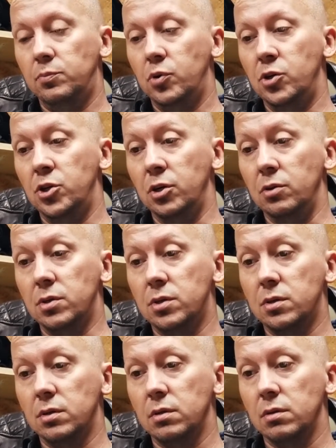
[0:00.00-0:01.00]

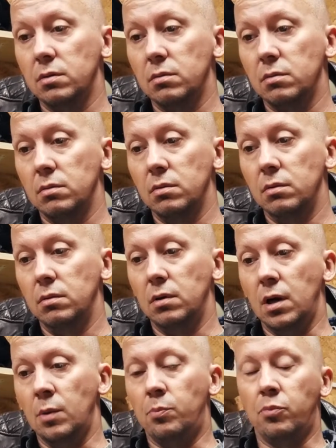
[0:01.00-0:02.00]
produce
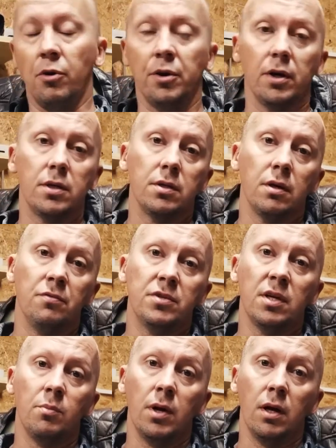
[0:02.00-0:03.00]
a product of
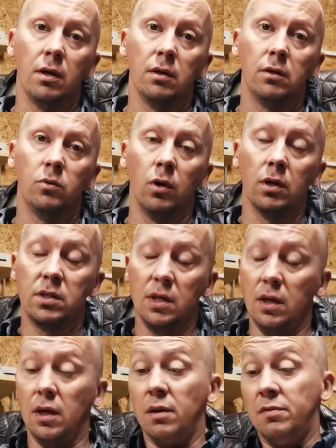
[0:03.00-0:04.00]
similar
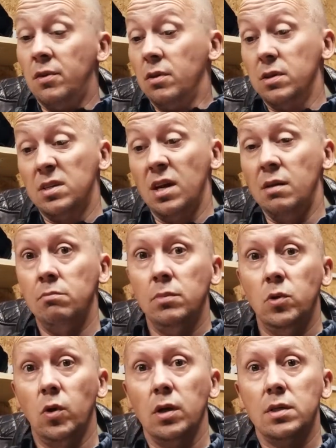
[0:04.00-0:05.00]
quality, if not the same
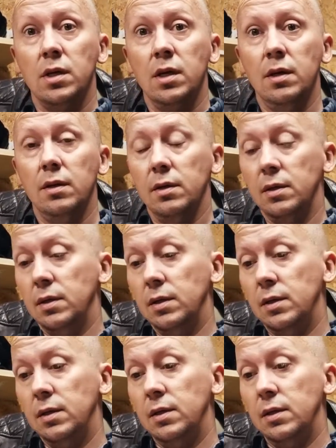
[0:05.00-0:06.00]
quality,
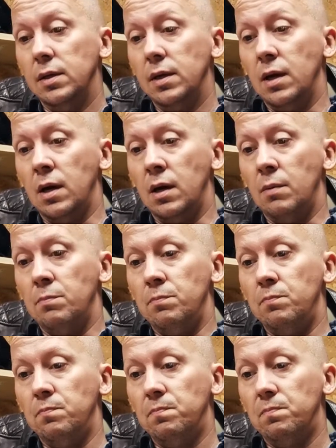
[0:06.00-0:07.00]
for
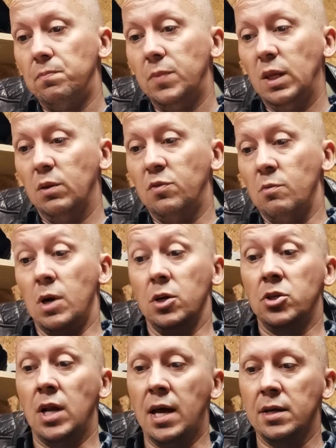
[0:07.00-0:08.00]

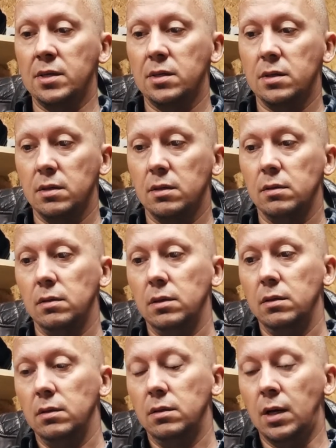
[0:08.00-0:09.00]
much less,
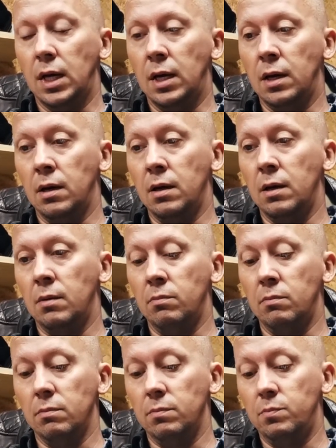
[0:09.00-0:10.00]

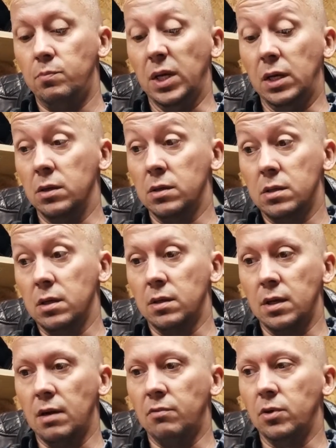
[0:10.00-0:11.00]
because
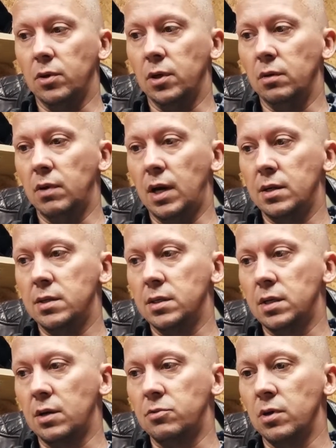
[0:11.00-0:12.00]
they haven't got the overheads,
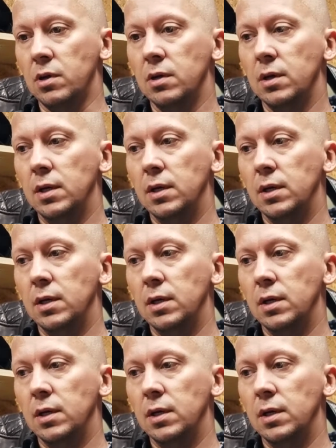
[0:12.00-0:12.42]
etc.